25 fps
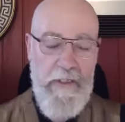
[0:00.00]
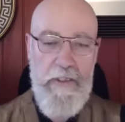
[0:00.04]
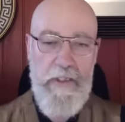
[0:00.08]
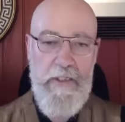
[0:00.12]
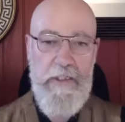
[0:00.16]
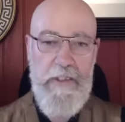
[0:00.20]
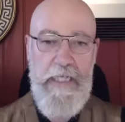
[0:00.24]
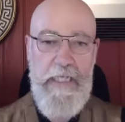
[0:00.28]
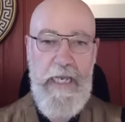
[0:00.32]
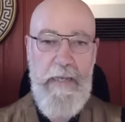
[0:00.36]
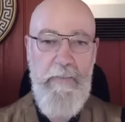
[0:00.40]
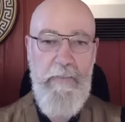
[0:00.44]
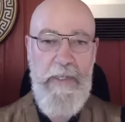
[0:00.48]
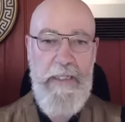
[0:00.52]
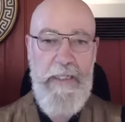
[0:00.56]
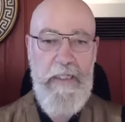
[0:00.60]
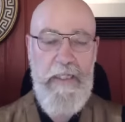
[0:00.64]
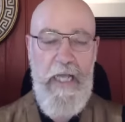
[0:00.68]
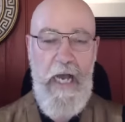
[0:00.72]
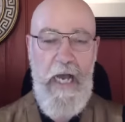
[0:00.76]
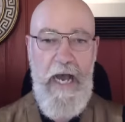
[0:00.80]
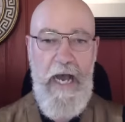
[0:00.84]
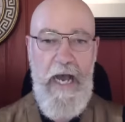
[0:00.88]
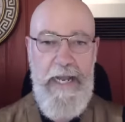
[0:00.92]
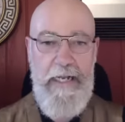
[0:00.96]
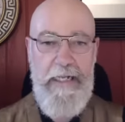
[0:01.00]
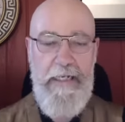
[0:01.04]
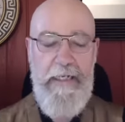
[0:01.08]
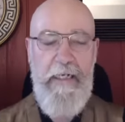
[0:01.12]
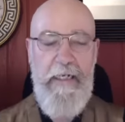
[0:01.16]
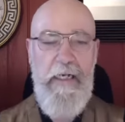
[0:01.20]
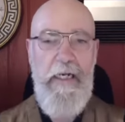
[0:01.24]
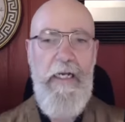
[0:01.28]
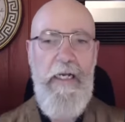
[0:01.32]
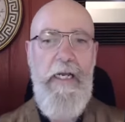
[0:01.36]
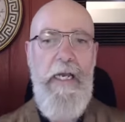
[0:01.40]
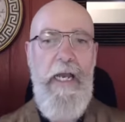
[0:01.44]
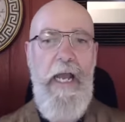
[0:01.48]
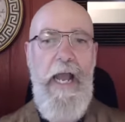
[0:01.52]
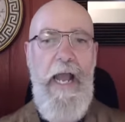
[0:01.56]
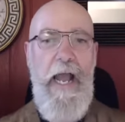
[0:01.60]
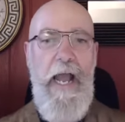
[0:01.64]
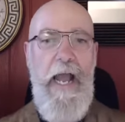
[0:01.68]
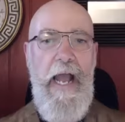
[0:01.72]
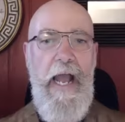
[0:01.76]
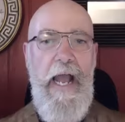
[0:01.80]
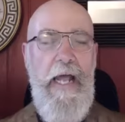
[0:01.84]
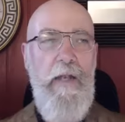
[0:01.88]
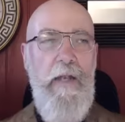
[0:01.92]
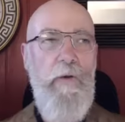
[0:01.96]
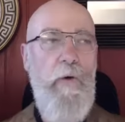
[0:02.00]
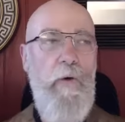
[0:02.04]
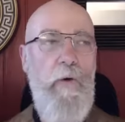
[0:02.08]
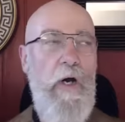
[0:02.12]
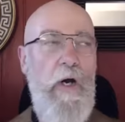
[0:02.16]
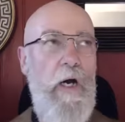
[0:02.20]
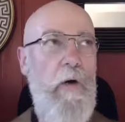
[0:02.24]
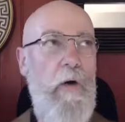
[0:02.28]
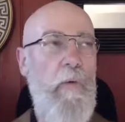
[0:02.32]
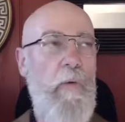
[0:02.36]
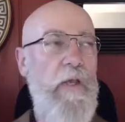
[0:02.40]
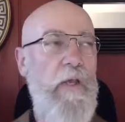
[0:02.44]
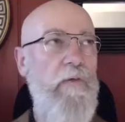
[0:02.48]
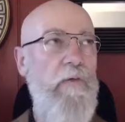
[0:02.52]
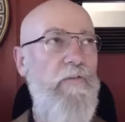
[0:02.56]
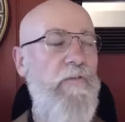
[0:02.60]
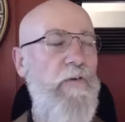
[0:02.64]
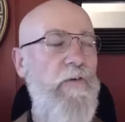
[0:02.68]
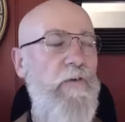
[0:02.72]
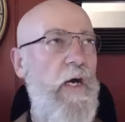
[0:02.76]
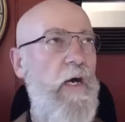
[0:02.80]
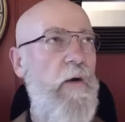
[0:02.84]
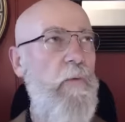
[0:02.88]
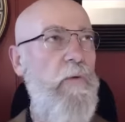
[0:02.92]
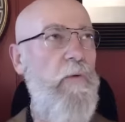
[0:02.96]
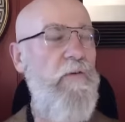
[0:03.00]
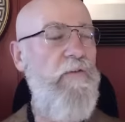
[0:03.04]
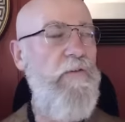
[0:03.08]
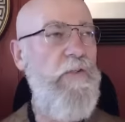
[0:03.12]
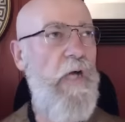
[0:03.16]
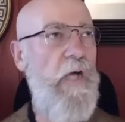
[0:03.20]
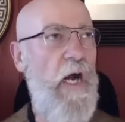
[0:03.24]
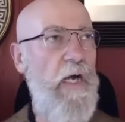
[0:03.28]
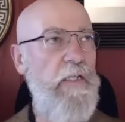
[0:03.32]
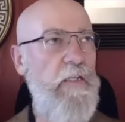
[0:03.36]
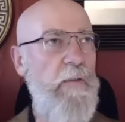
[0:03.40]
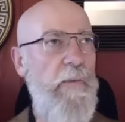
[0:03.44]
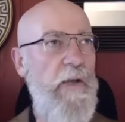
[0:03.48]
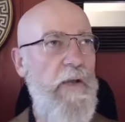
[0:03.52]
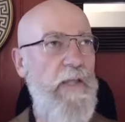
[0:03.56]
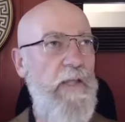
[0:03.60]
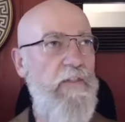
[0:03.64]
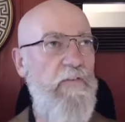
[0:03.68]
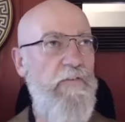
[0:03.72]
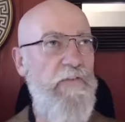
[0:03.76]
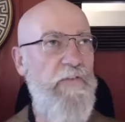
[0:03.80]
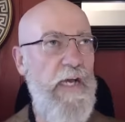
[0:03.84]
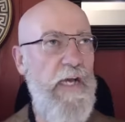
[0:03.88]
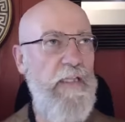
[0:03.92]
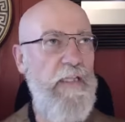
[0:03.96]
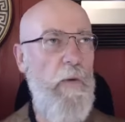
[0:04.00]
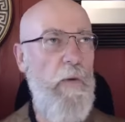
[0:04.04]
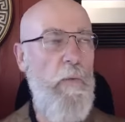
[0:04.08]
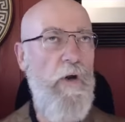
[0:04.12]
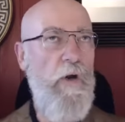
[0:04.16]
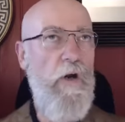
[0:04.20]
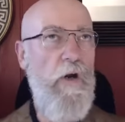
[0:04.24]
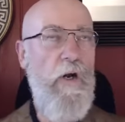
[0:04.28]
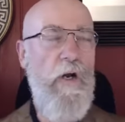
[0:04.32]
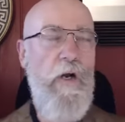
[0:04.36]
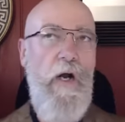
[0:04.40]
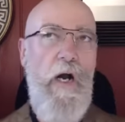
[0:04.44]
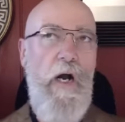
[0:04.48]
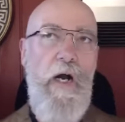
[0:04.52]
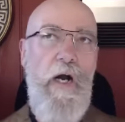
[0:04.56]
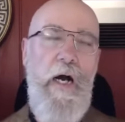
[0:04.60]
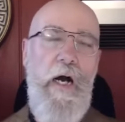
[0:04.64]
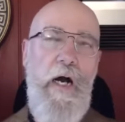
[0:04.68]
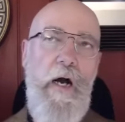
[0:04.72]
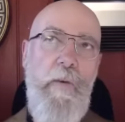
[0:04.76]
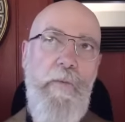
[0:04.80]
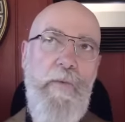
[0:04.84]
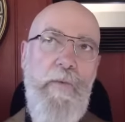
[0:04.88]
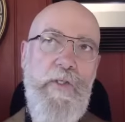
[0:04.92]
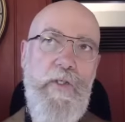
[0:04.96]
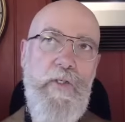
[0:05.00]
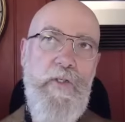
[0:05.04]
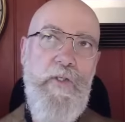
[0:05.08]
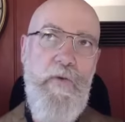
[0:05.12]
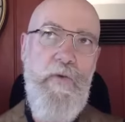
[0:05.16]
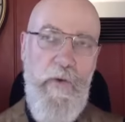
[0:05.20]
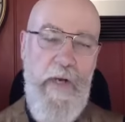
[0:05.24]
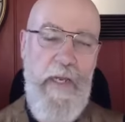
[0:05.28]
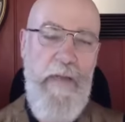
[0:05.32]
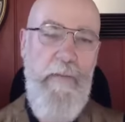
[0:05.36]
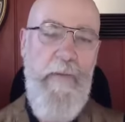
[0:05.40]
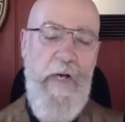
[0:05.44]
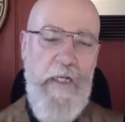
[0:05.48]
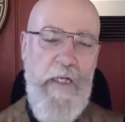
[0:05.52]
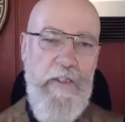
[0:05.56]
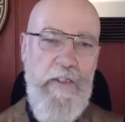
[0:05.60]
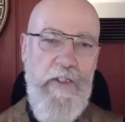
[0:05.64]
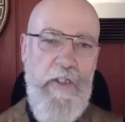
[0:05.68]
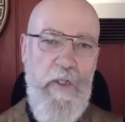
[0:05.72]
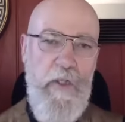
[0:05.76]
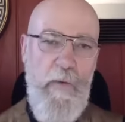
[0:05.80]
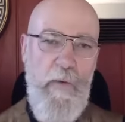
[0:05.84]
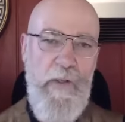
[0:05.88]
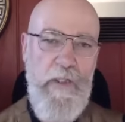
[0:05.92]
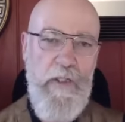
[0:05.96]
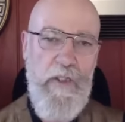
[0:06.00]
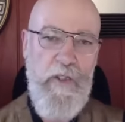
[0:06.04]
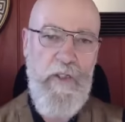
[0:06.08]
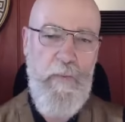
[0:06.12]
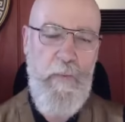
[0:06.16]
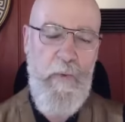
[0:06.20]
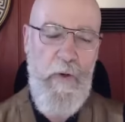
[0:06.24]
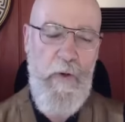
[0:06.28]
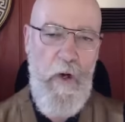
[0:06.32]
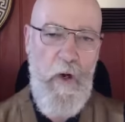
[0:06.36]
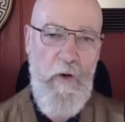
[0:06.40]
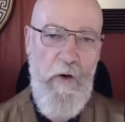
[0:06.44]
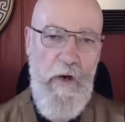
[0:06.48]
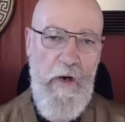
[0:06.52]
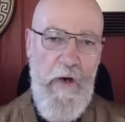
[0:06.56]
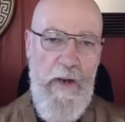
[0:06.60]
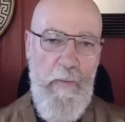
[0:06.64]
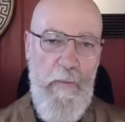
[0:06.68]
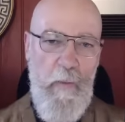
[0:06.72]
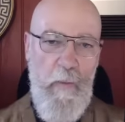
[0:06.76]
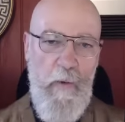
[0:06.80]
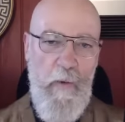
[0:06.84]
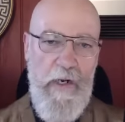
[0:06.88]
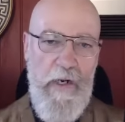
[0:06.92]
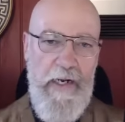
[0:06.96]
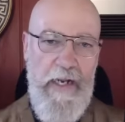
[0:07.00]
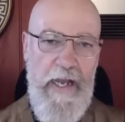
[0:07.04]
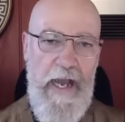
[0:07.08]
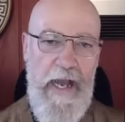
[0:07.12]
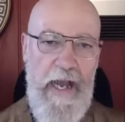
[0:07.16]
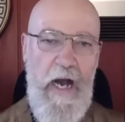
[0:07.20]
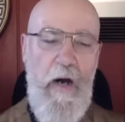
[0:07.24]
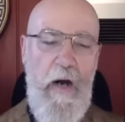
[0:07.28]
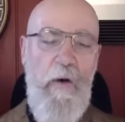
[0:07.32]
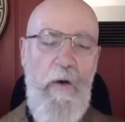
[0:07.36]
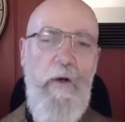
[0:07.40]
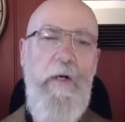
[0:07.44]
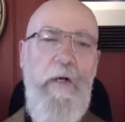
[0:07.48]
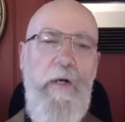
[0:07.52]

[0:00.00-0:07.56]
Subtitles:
is segment 9, and we've talked about the fact that we're almost 3 months doing this program. We're now